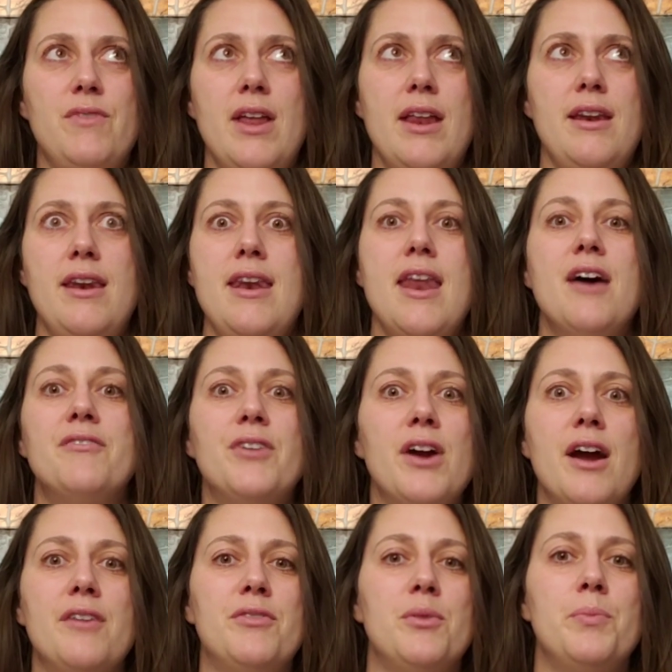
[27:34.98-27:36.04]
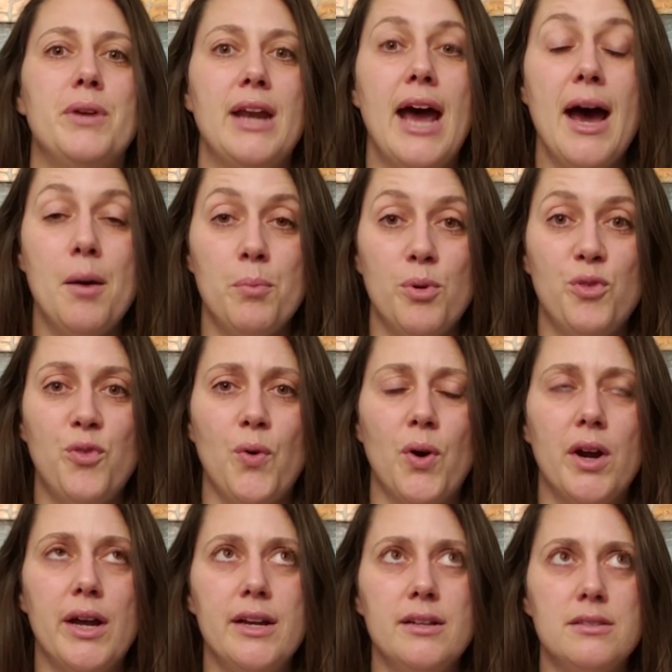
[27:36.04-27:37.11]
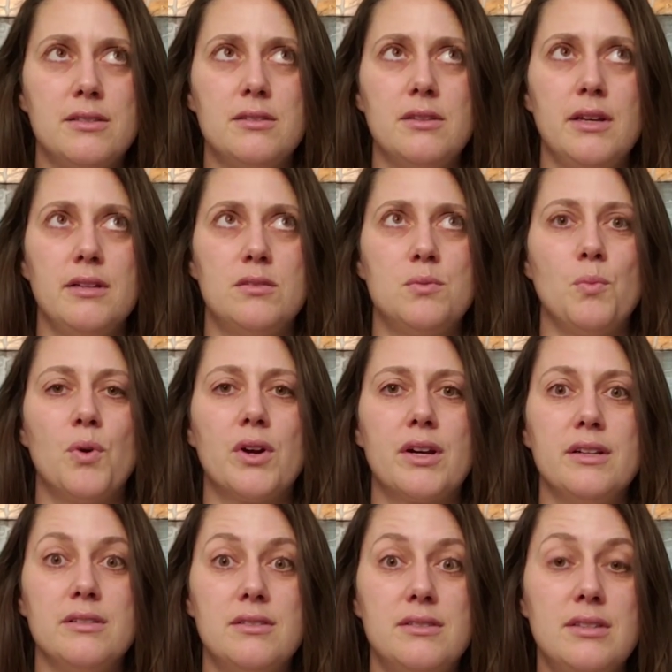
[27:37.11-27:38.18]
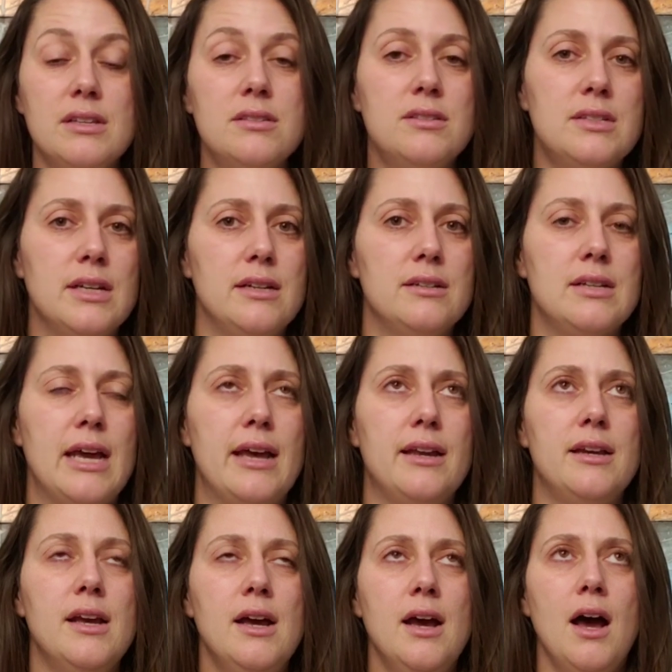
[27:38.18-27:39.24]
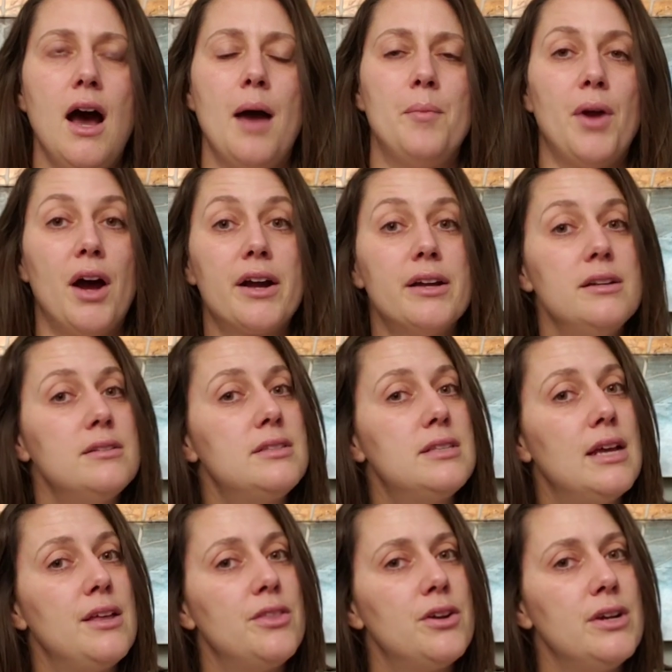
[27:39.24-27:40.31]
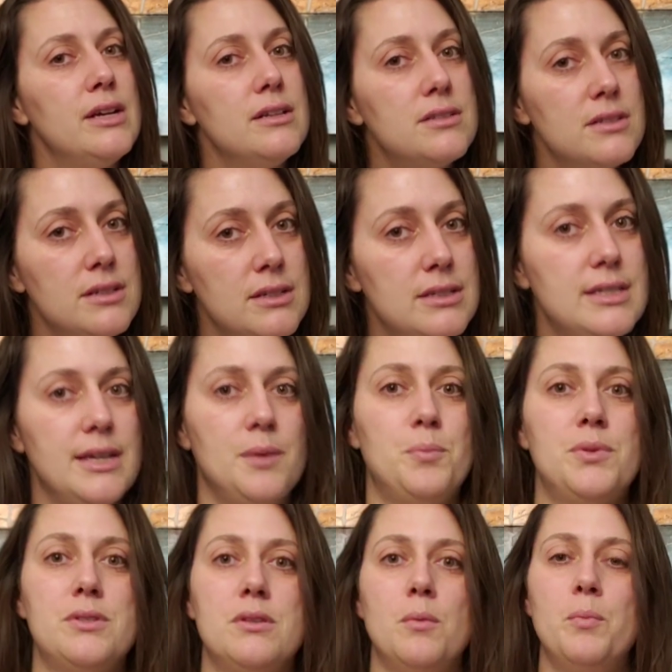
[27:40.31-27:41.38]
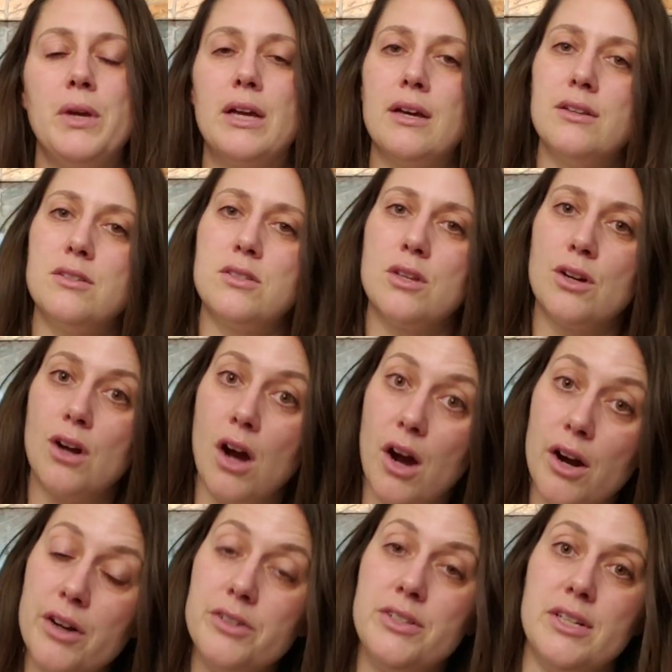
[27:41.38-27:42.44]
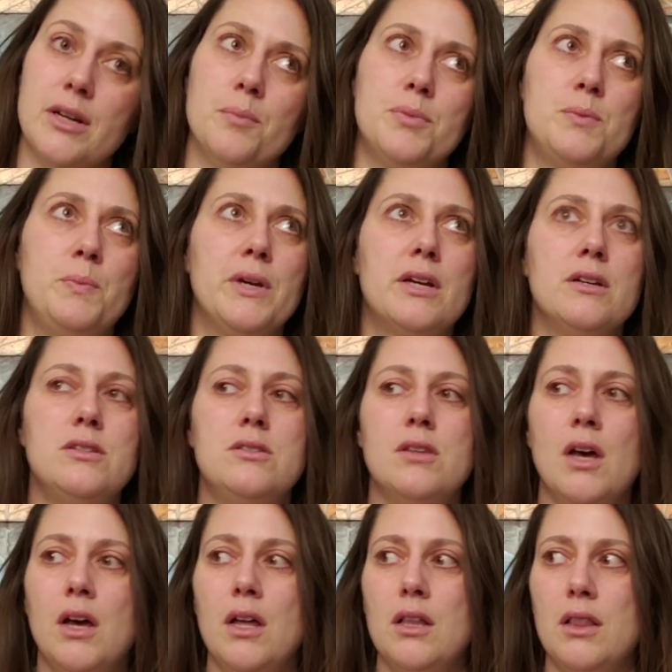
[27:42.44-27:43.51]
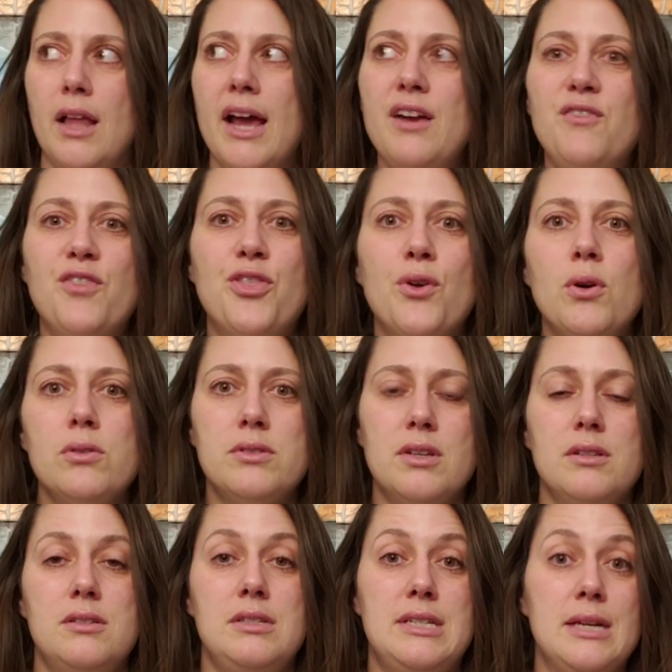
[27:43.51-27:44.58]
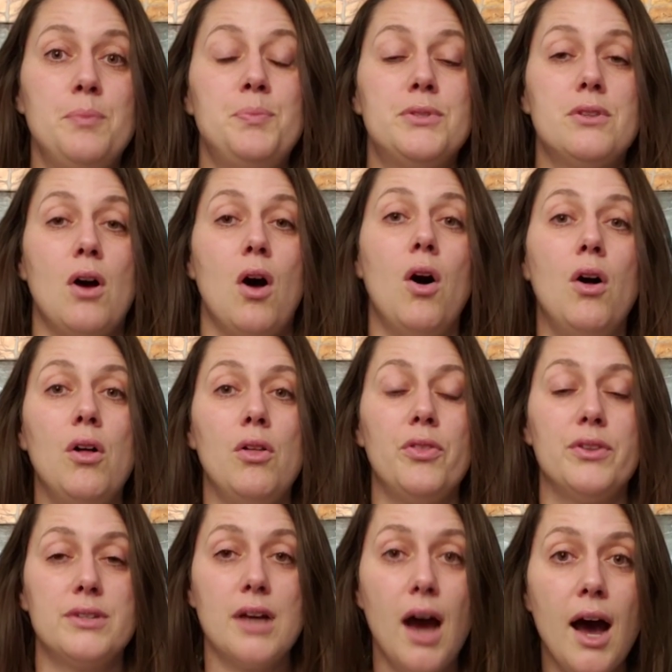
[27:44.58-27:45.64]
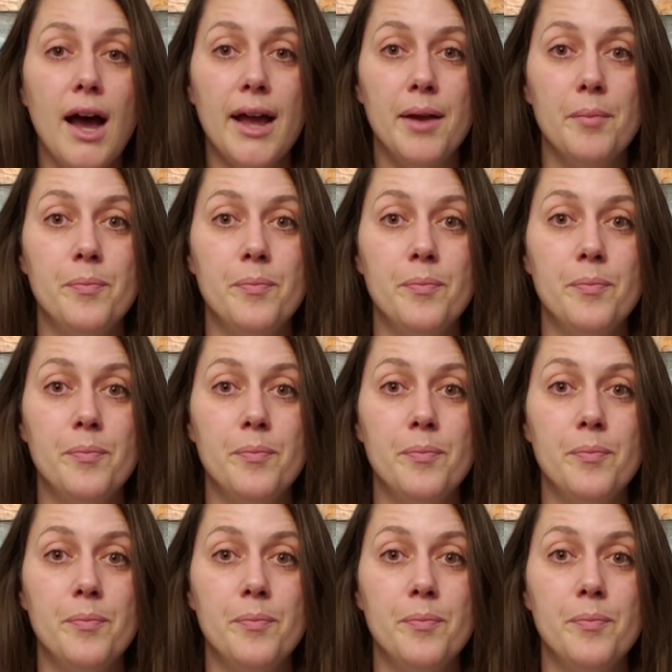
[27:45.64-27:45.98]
never ever been at before, and it's more consistent. And I'm not going to say there isn't dips, because there are dips, because life throws us dips all the time.